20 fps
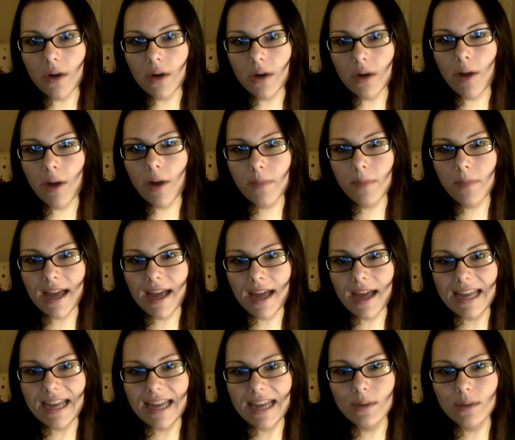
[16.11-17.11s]
I hope
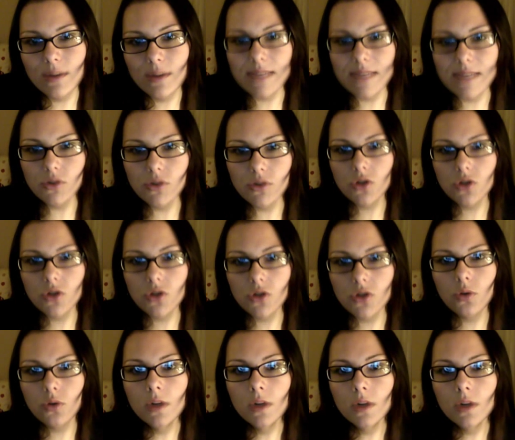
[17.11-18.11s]
that it was able
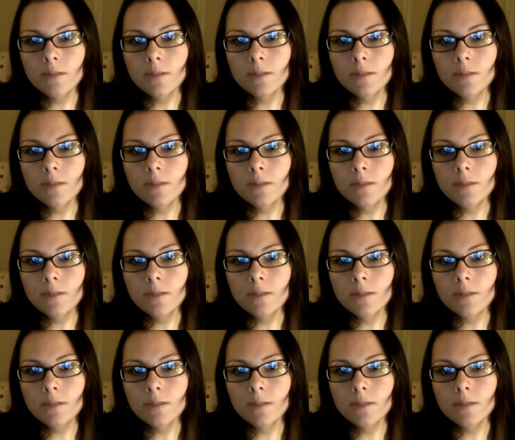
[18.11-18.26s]
to